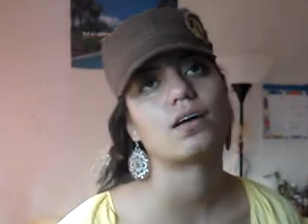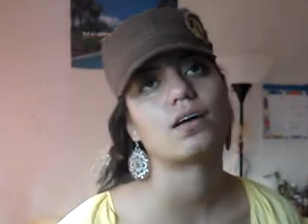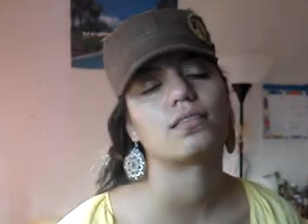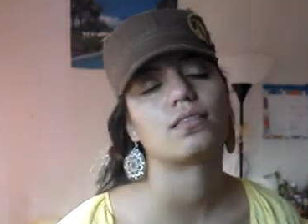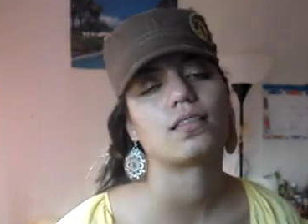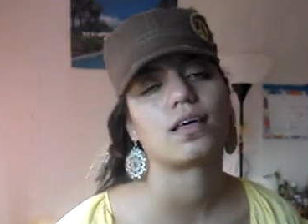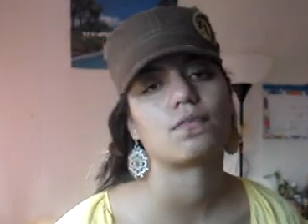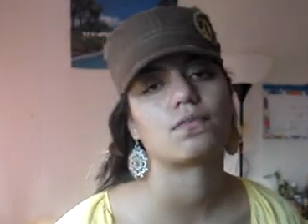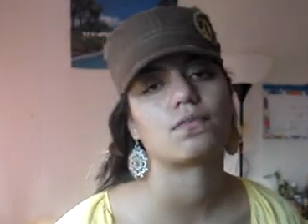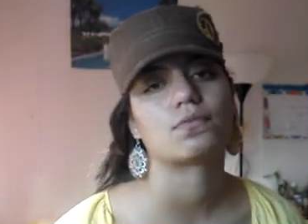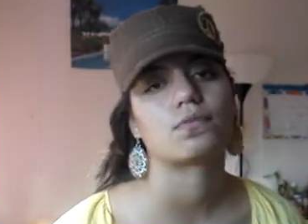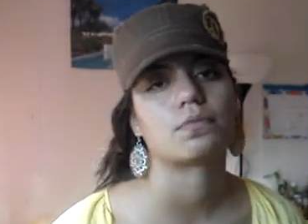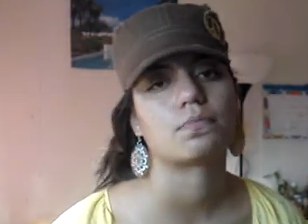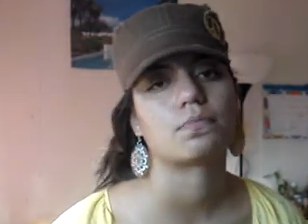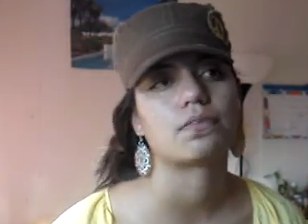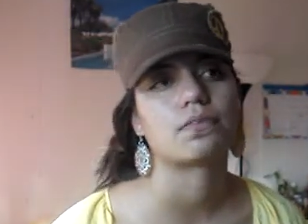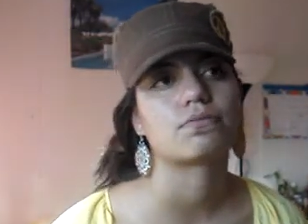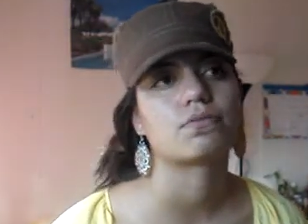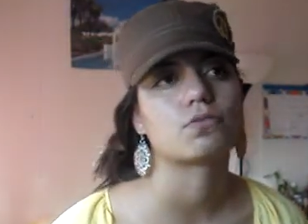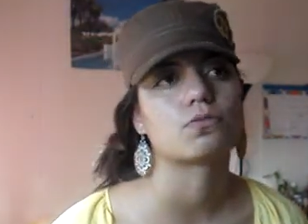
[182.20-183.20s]
gotten that one when
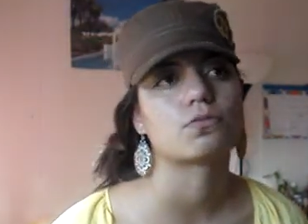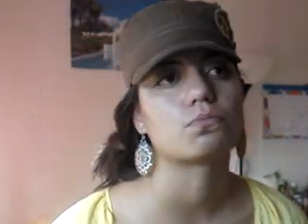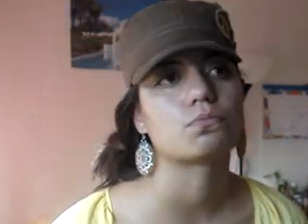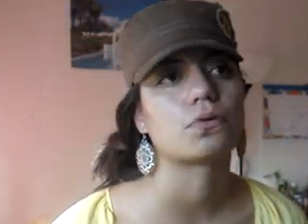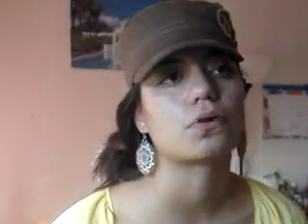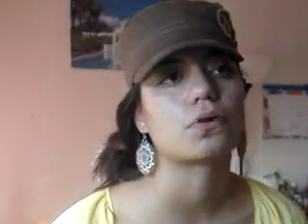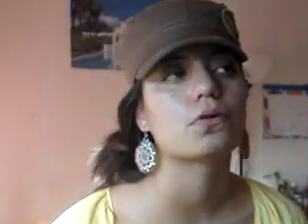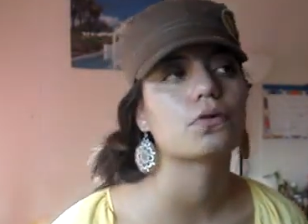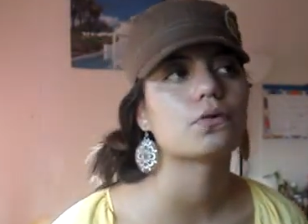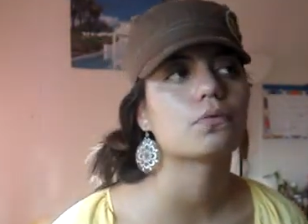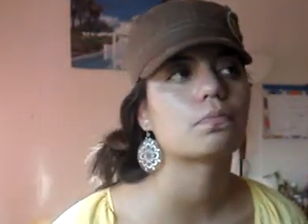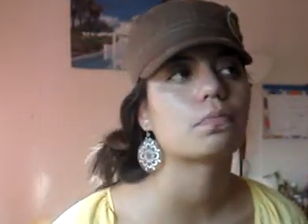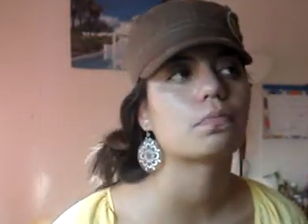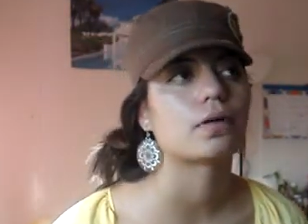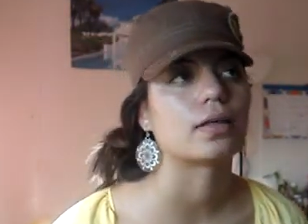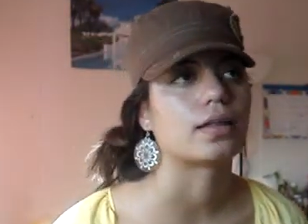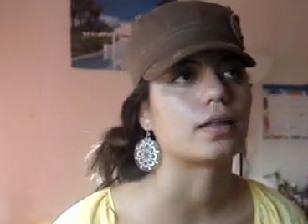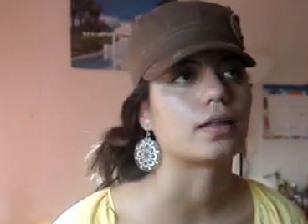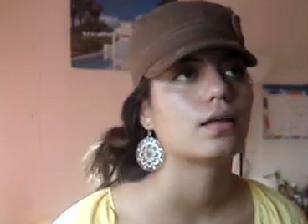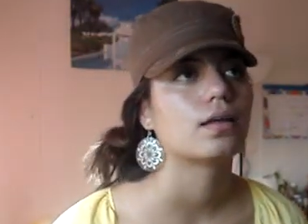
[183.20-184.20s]
my phone broke,
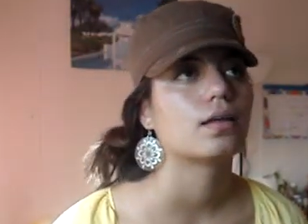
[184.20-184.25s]
but